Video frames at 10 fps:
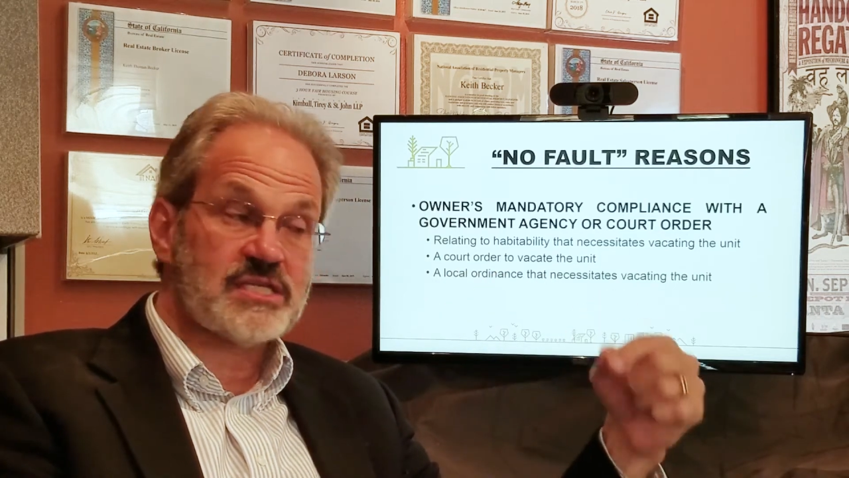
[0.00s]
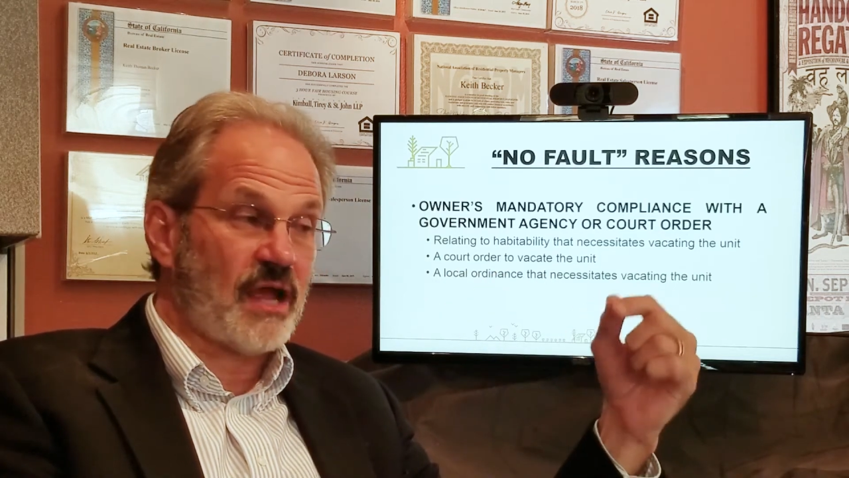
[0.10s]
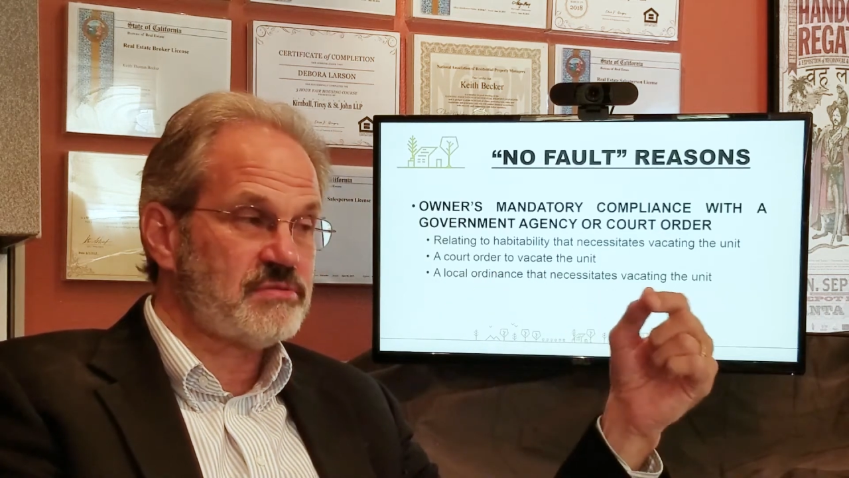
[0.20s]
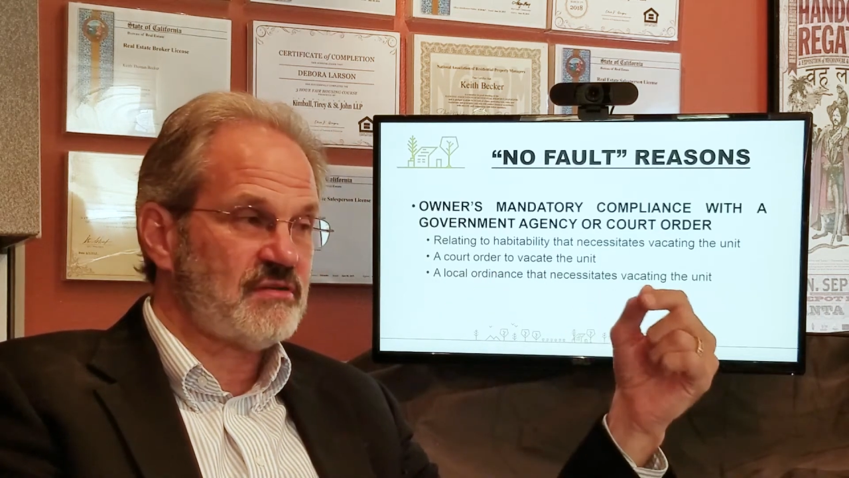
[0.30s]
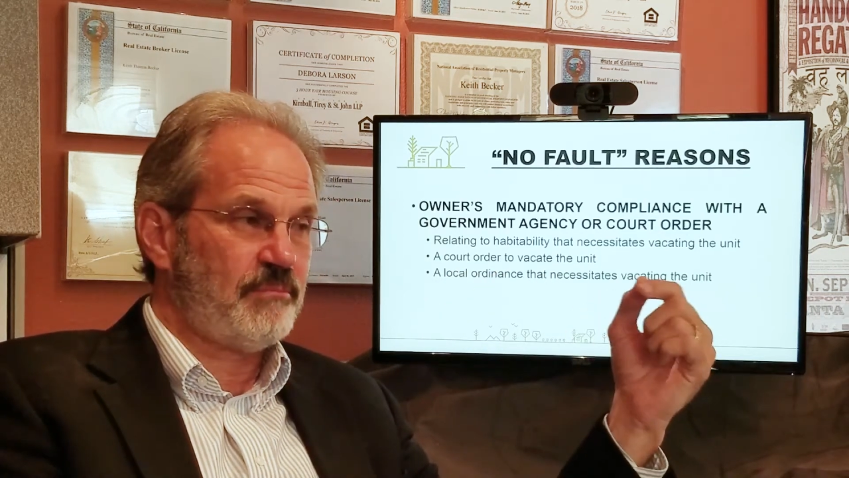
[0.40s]

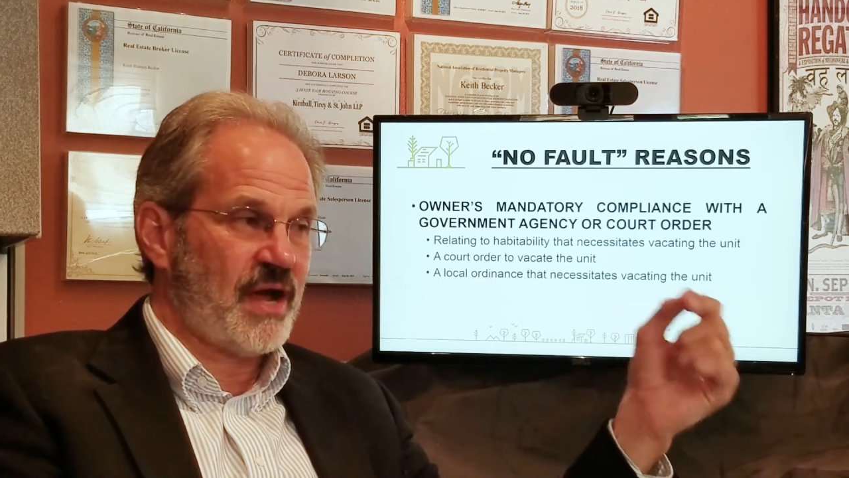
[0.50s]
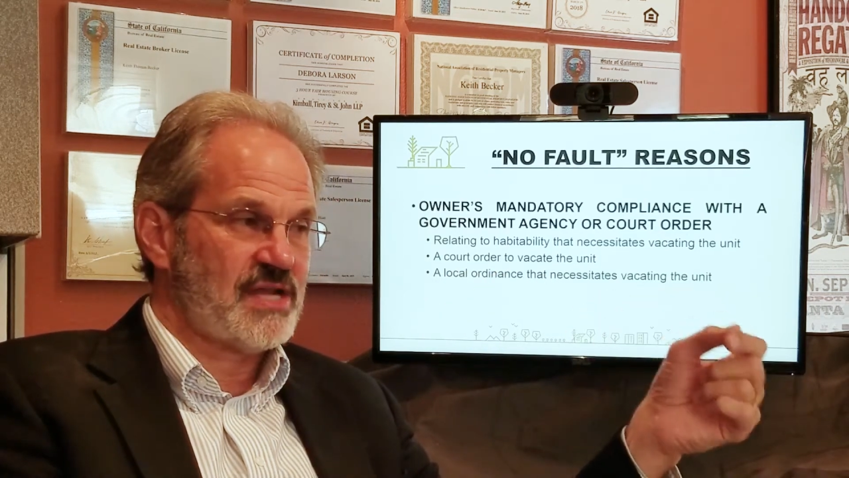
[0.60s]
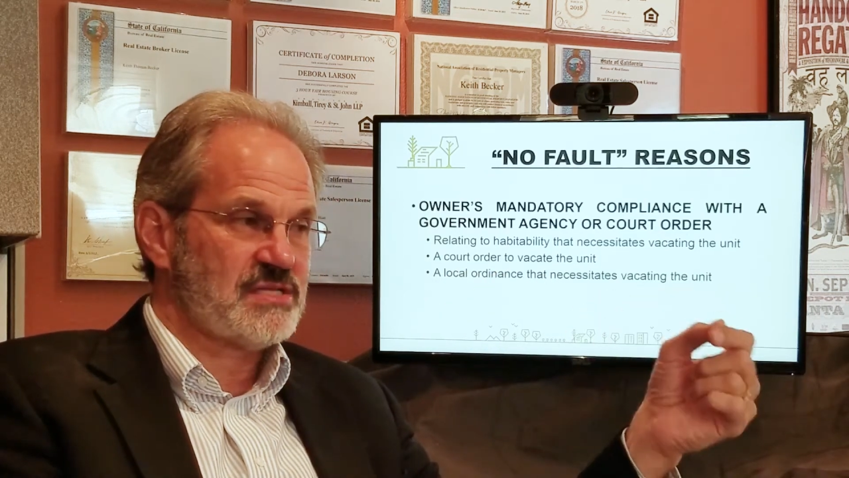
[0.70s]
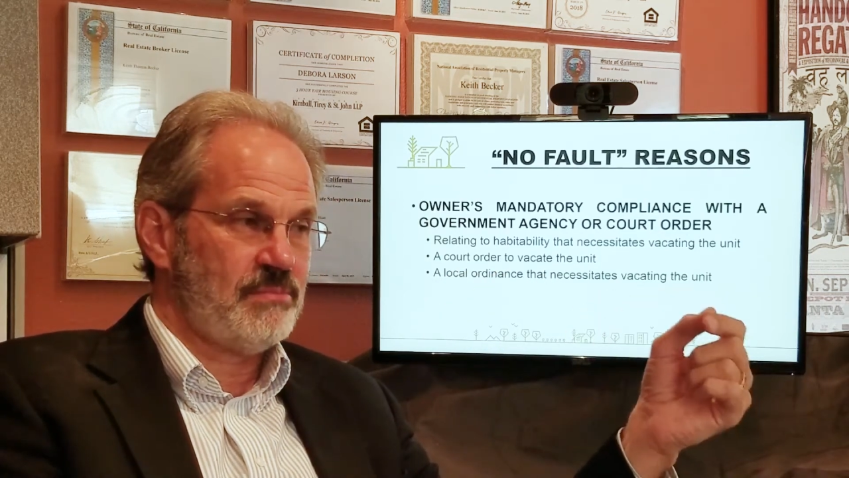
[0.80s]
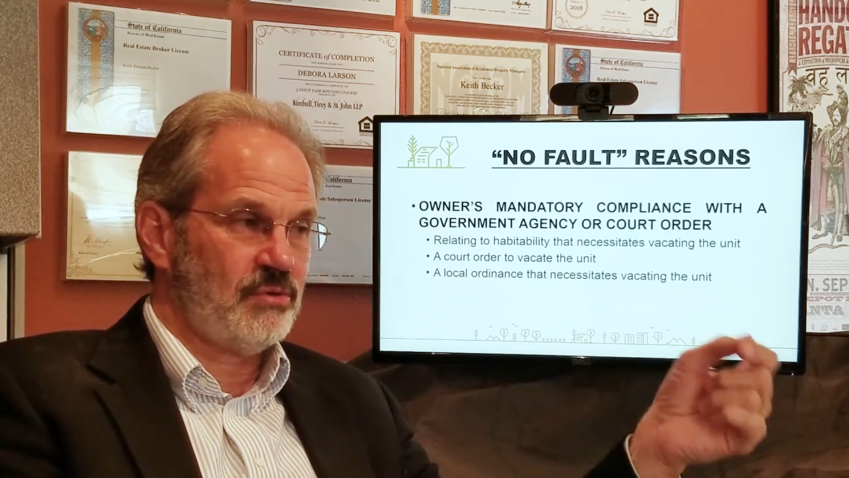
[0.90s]
types of
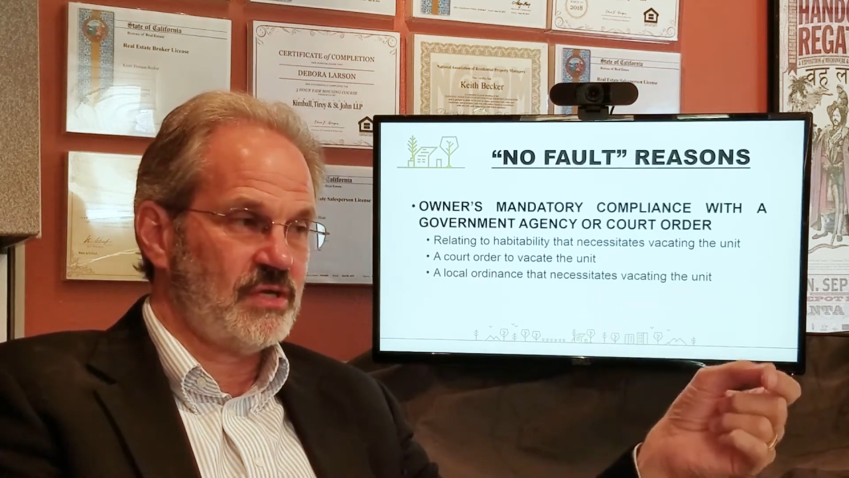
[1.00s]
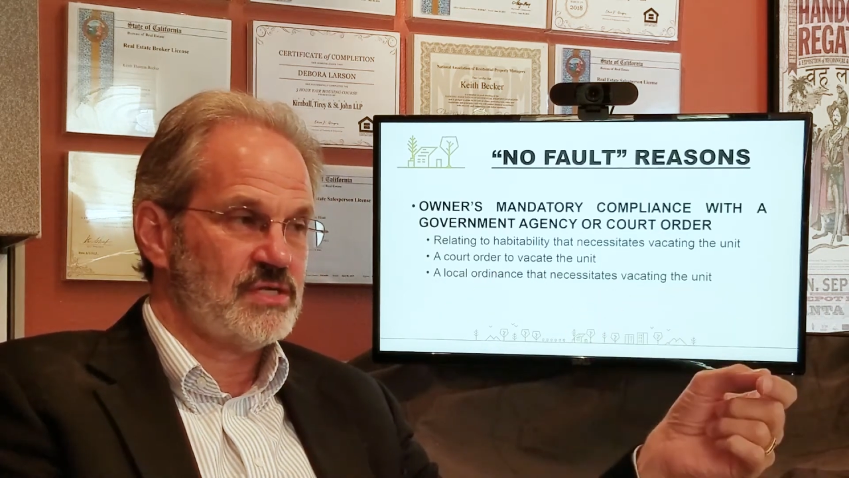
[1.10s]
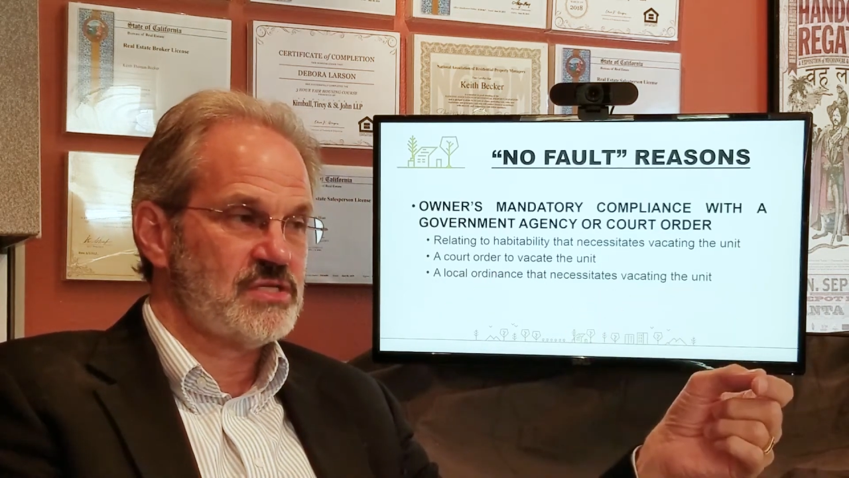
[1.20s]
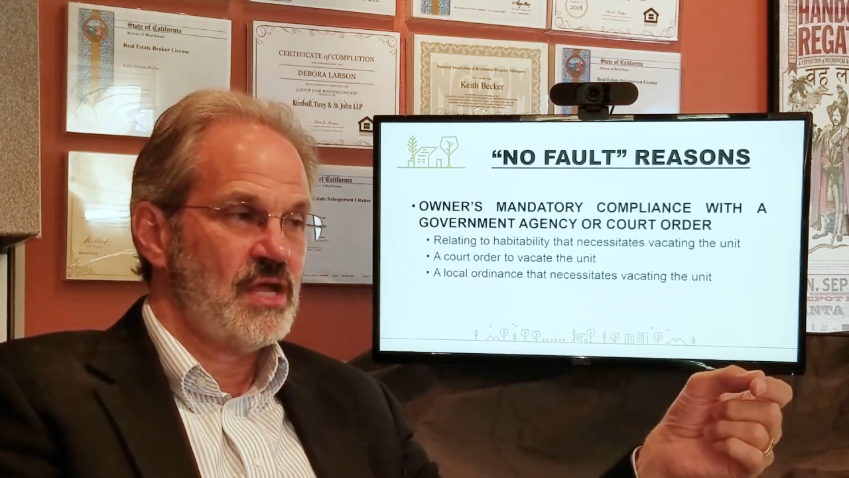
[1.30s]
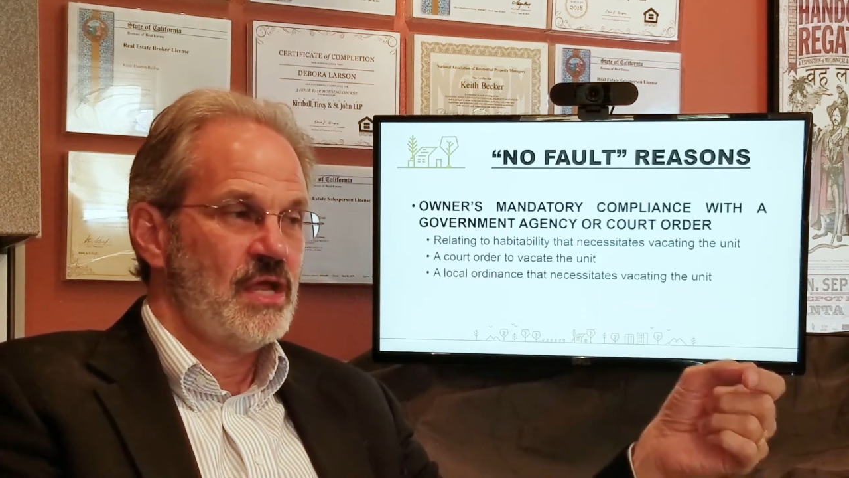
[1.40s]
possibilities.